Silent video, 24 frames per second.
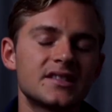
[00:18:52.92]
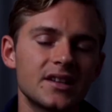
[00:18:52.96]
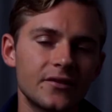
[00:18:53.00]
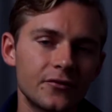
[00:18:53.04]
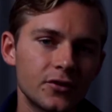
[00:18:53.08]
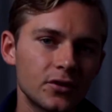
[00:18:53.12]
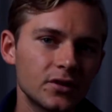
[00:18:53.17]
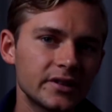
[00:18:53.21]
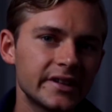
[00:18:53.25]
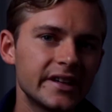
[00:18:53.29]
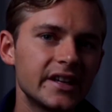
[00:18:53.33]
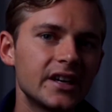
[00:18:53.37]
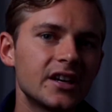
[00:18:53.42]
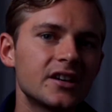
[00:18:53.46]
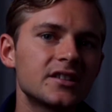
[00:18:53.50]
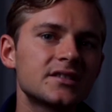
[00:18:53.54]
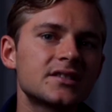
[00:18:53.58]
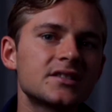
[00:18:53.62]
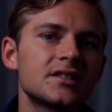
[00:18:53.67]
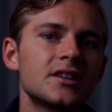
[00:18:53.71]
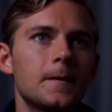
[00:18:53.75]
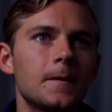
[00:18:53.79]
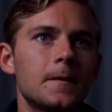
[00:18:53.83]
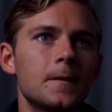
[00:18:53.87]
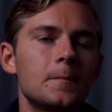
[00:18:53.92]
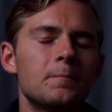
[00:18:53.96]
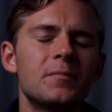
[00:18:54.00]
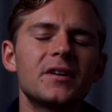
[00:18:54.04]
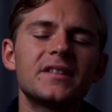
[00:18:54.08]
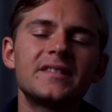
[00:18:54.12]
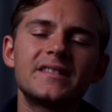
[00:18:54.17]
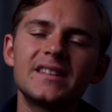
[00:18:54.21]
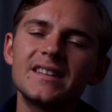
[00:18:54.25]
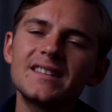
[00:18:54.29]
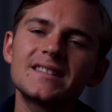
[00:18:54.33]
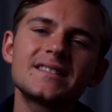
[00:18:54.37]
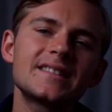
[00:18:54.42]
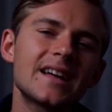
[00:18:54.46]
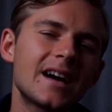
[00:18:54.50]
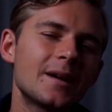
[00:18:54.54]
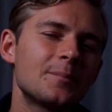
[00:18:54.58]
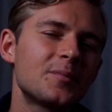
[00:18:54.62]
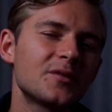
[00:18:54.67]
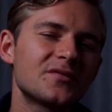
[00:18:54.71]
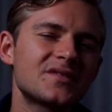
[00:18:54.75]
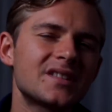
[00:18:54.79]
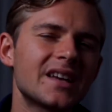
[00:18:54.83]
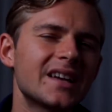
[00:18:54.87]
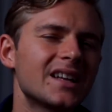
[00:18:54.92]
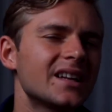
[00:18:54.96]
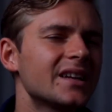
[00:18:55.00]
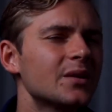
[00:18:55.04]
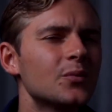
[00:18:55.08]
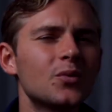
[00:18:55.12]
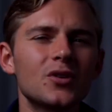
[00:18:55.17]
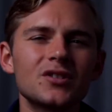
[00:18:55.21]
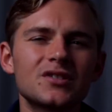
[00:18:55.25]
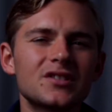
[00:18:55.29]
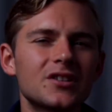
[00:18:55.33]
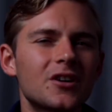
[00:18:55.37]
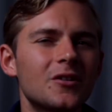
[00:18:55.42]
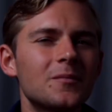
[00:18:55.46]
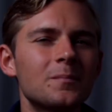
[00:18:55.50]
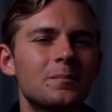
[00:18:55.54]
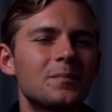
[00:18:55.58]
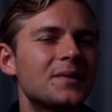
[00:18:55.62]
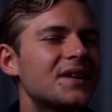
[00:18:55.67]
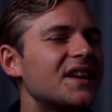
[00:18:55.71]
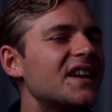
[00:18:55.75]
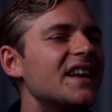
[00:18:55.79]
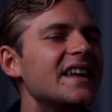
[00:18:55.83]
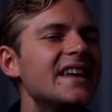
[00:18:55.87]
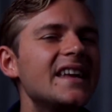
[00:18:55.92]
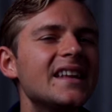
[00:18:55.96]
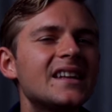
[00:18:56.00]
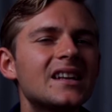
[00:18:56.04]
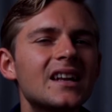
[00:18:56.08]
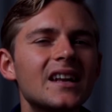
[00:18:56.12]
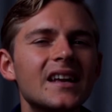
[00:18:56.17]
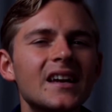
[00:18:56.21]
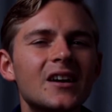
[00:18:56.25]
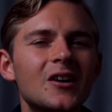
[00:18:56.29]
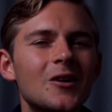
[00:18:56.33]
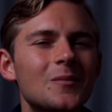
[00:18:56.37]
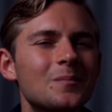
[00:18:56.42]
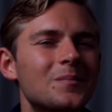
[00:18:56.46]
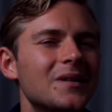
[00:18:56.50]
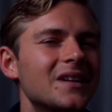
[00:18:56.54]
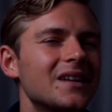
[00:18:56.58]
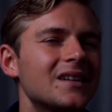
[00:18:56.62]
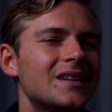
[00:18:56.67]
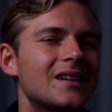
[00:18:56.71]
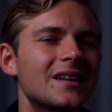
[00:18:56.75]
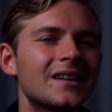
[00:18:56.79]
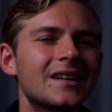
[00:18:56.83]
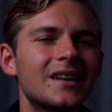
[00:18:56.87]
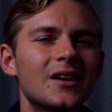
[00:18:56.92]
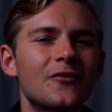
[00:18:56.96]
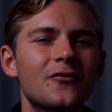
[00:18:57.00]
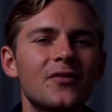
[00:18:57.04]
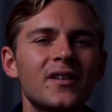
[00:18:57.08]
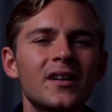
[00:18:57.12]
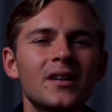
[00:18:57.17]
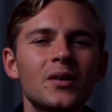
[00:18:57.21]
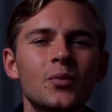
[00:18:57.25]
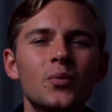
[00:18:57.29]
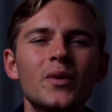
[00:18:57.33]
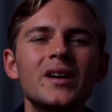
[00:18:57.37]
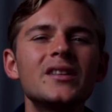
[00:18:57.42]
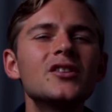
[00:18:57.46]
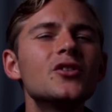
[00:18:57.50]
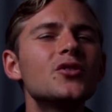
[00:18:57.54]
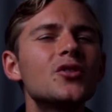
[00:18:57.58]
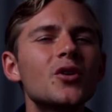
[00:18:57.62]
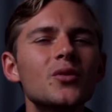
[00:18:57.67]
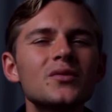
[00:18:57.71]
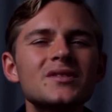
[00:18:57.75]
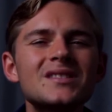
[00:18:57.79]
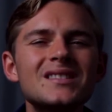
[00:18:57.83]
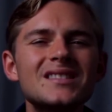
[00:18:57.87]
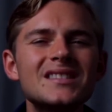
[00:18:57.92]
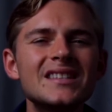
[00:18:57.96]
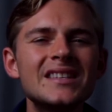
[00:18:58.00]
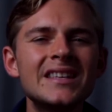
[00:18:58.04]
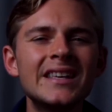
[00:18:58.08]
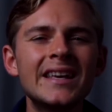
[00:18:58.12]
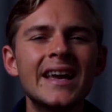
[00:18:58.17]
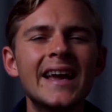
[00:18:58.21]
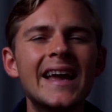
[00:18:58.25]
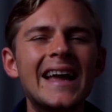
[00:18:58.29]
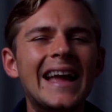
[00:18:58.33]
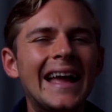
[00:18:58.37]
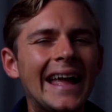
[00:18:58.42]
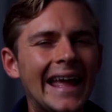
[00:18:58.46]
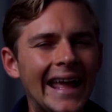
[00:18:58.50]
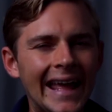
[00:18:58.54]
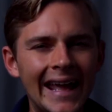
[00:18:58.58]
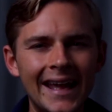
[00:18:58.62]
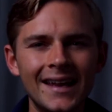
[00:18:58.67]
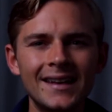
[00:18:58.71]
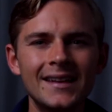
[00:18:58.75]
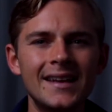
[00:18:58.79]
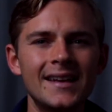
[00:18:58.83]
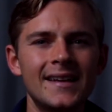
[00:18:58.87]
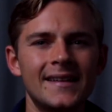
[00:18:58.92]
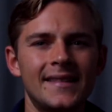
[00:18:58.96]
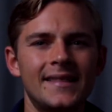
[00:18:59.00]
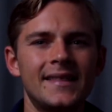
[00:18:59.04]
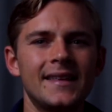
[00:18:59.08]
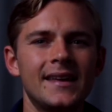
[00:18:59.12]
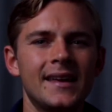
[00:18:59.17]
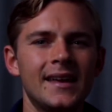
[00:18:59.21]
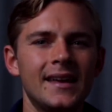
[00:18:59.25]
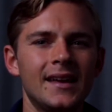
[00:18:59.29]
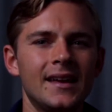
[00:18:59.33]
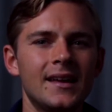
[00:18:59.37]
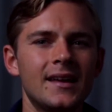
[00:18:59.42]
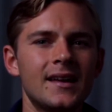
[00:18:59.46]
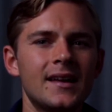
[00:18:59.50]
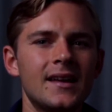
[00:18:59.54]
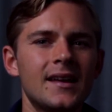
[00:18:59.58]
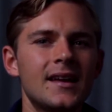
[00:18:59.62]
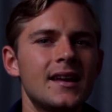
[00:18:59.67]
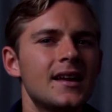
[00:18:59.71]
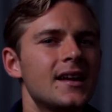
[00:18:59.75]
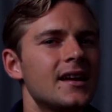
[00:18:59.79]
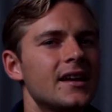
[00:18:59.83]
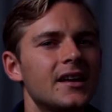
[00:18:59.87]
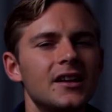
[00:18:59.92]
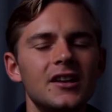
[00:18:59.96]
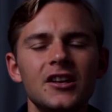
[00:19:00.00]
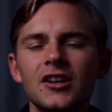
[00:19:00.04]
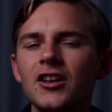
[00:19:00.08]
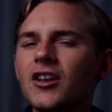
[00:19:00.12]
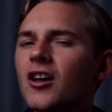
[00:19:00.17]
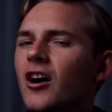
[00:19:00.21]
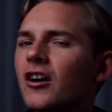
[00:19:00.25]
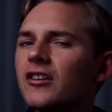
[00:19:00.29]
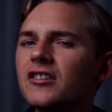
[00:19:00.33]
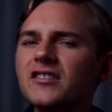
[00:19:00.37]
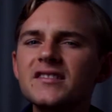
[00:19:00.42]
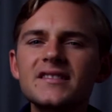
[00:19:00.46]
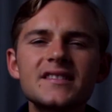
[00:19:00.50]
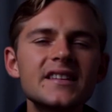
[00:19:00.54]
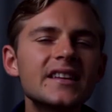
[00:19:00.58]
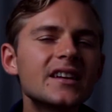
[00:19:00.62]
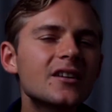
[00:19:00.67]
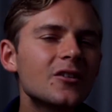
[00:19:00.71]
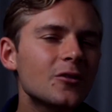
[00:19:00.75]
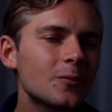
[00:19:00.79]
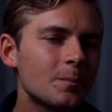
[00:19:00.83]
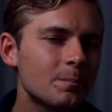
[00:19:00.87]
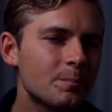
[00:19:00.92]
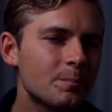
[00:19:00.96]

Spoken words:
several years. But this type of sailing was completely, completely different. When you don't see anything, not a single